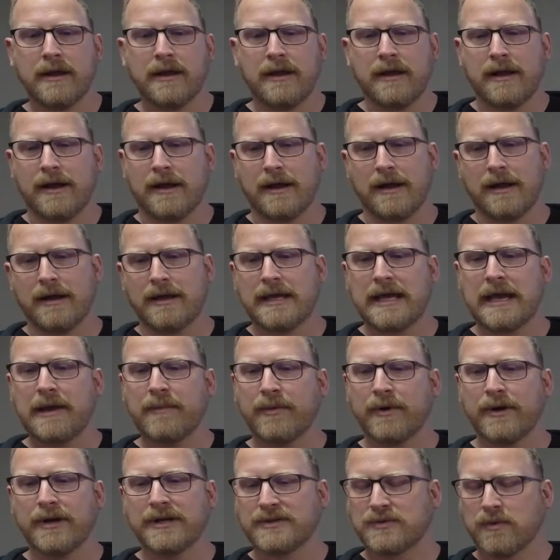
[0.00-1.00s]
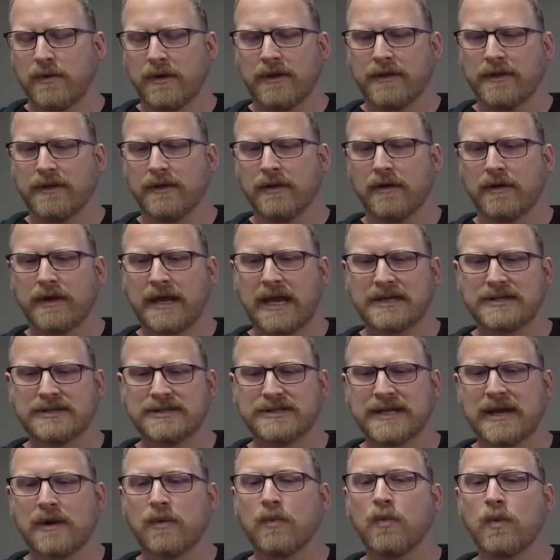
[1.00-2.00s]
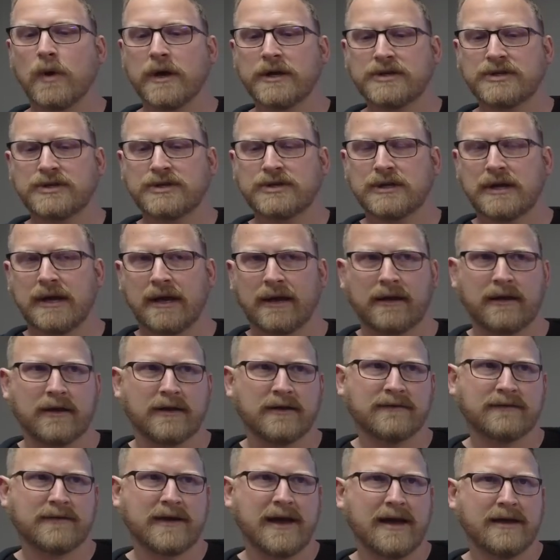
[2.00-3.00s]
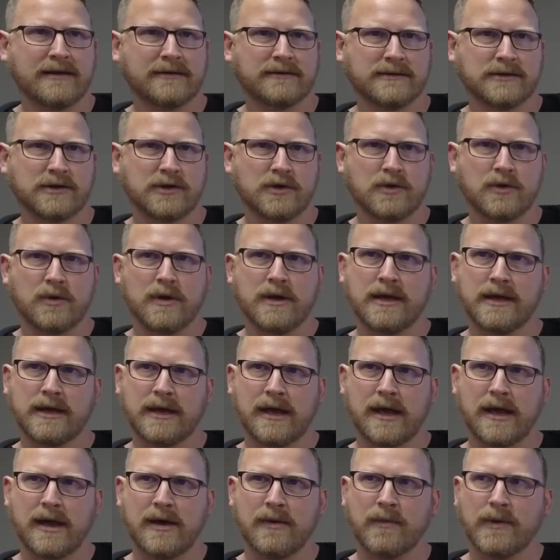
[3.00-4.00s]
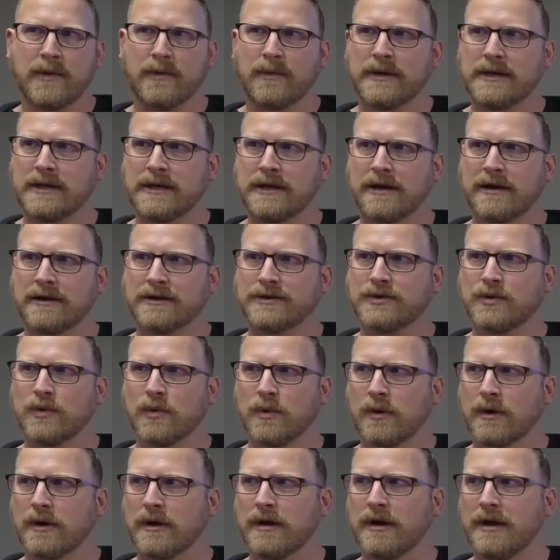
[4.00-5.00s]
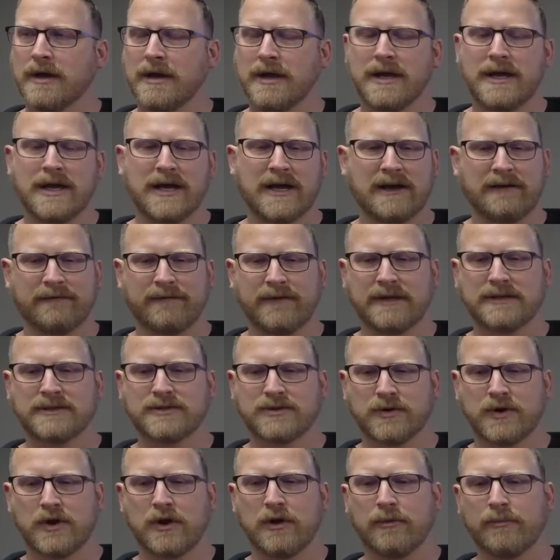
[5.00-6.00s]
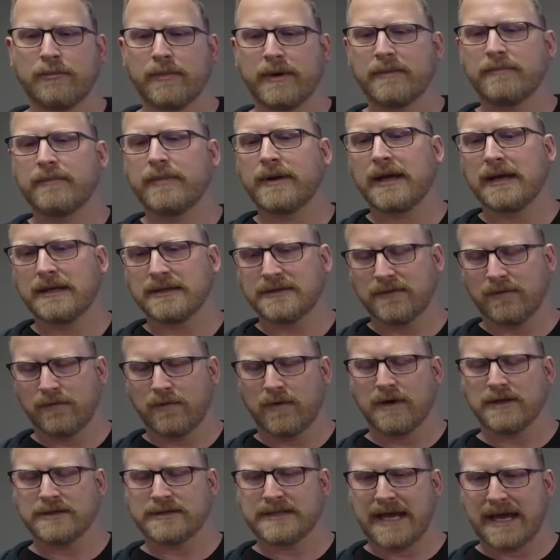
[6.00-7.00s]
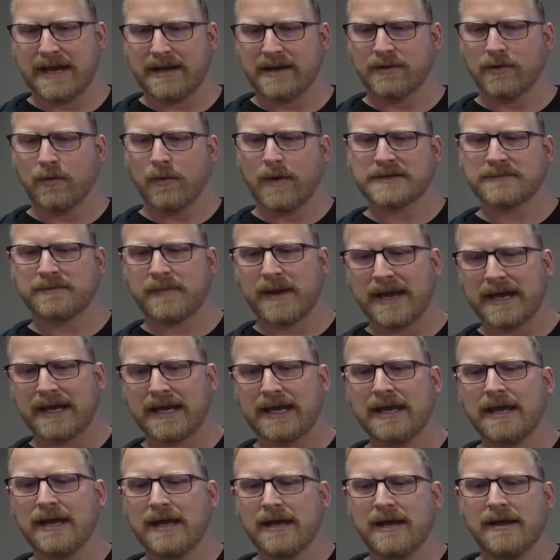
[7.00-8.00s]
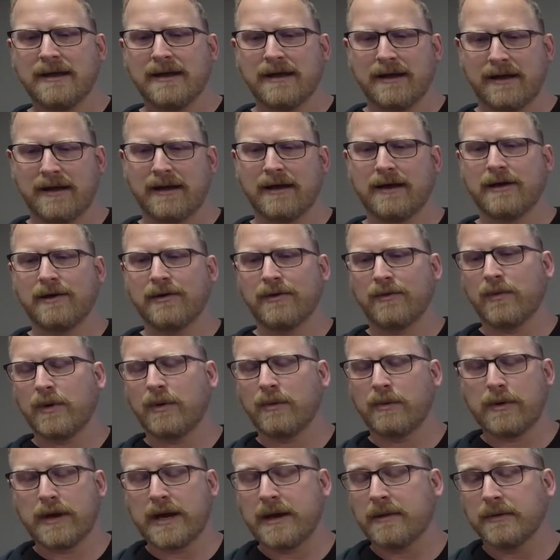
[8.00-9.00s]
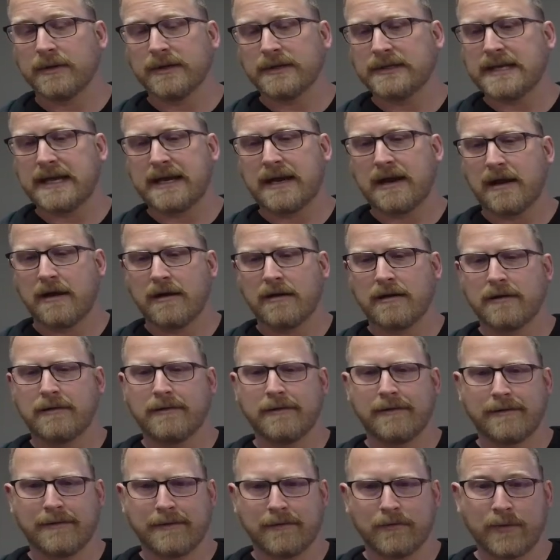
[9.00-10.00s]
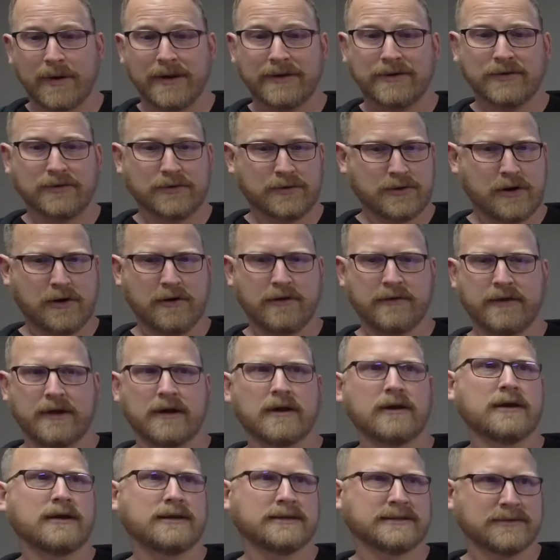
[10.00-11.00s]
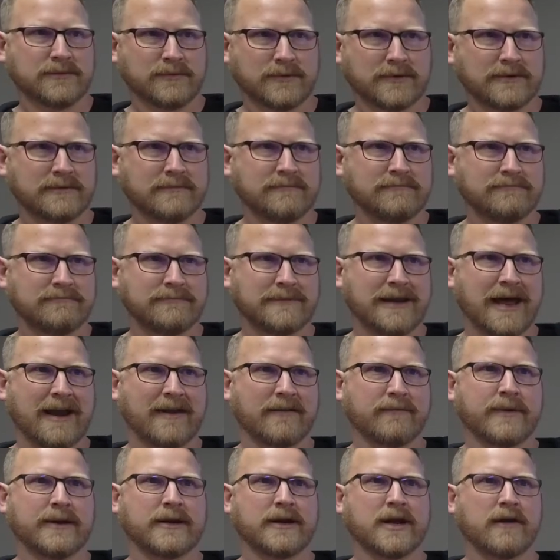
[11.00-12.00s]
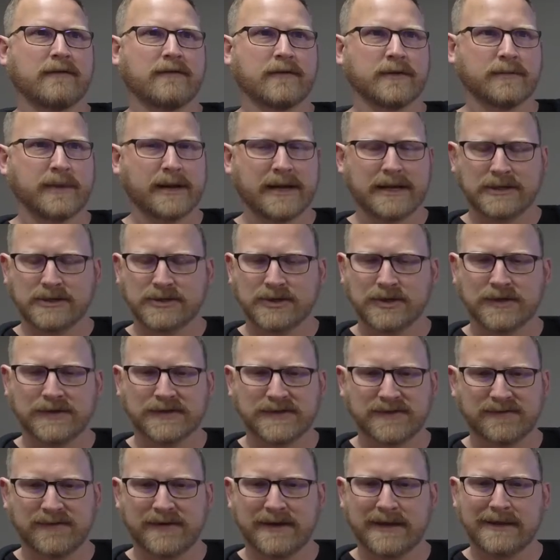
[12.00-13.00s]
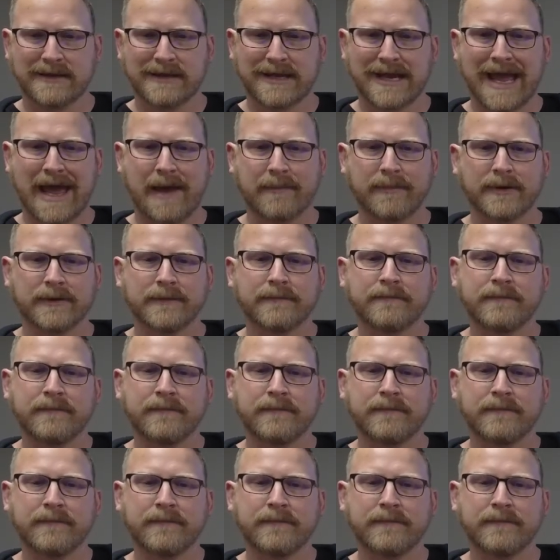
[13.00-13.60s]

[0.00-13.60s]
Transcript: Hebron is one of the locations I wish I could have gotten to when we did our tour of Israel, but because of where it's at in the West Bank, we weren't able to take our rental car there because it would not have been covered by insurance if anything happened.